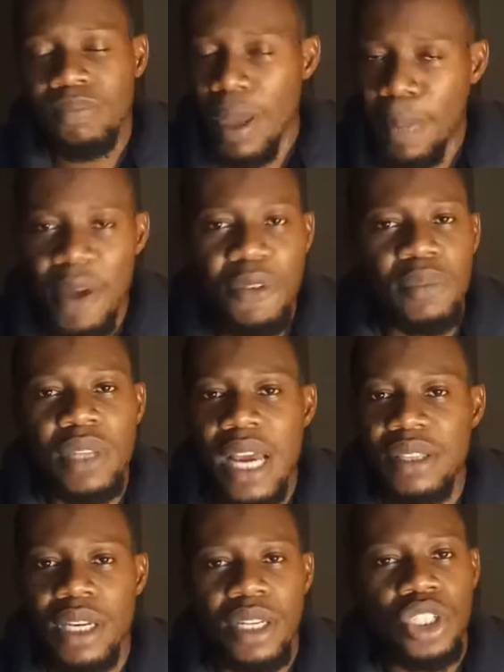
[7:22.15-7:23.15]
Apart from the
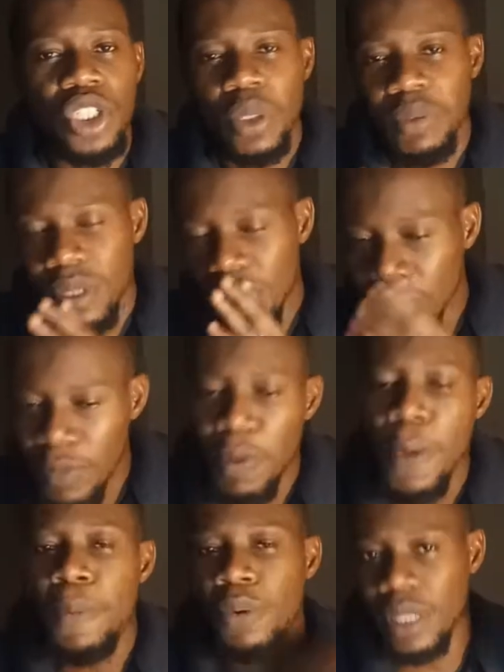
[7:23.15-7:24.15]
attention,
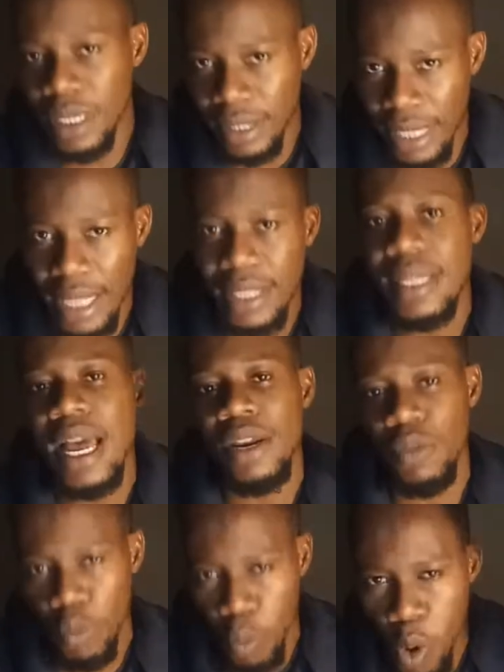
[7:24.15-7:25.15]
people that get
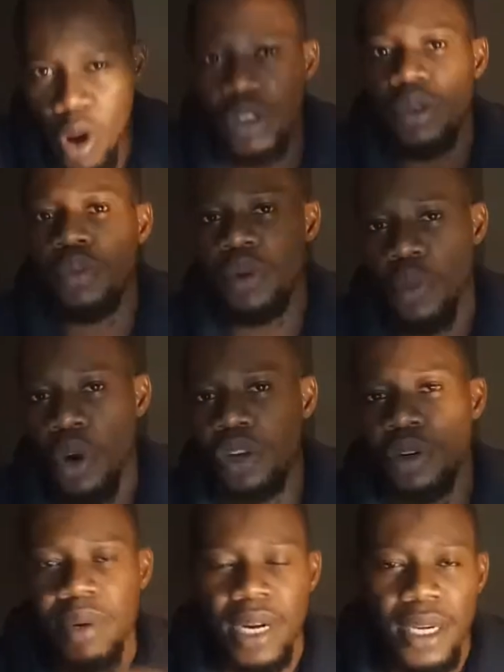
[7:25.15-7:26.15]
that want to reward
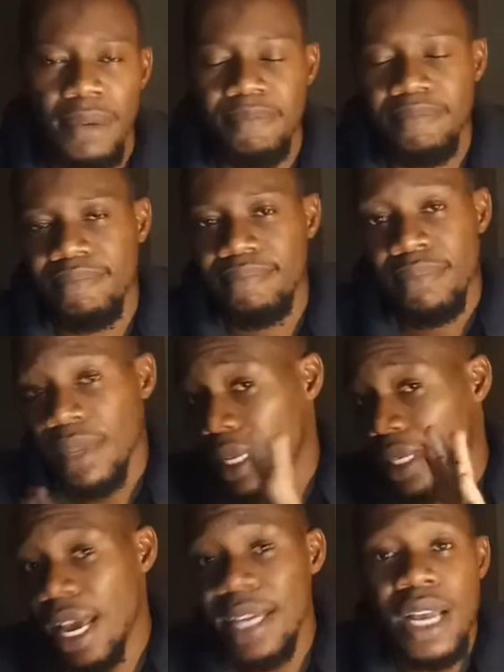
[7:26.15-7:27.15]
you back.
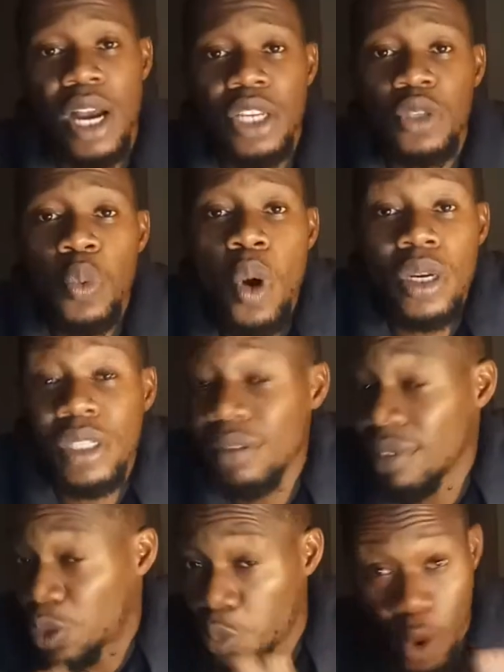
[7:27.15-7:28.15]
That is how it works.
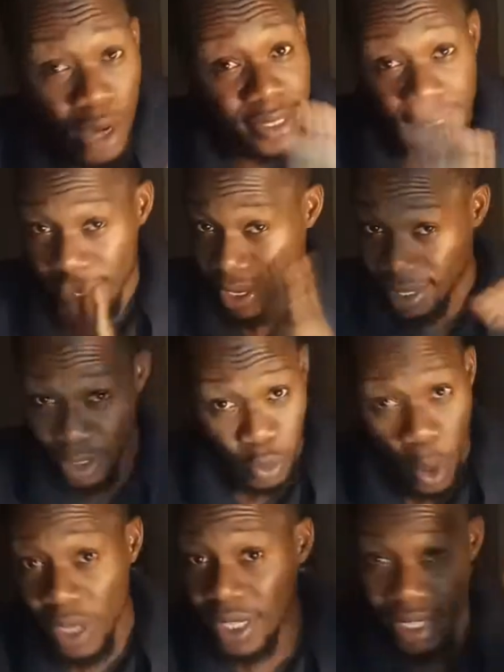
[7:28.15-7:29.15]
It works. It's
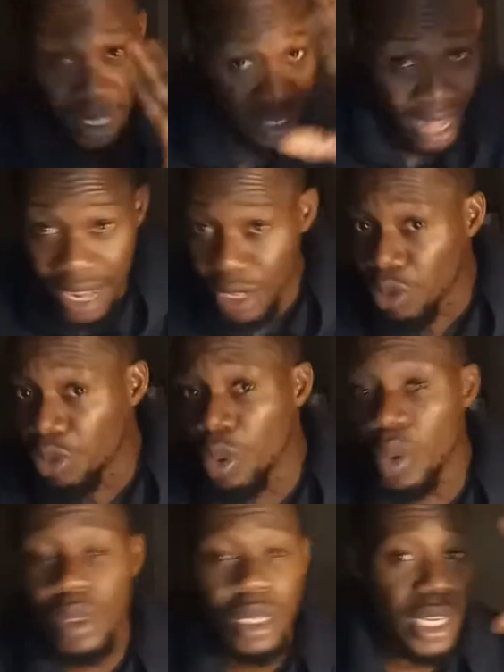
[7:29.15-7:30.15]
a standing
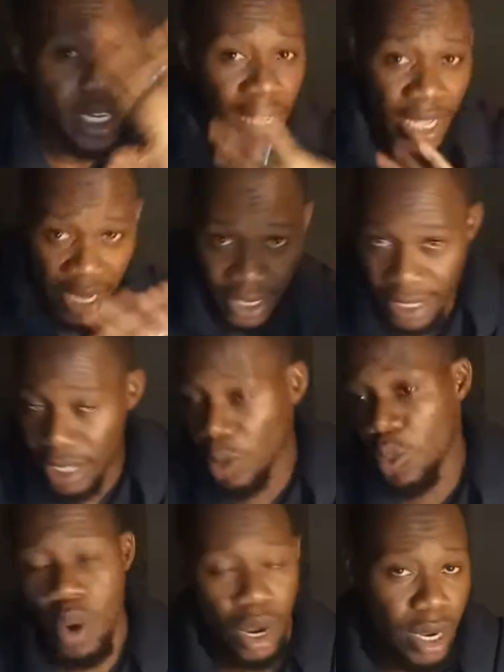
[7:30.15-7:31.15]
rule. It still
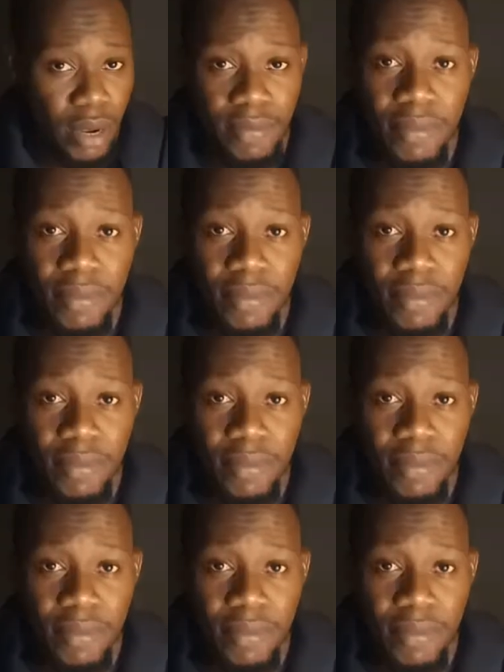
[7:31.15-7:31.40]
works.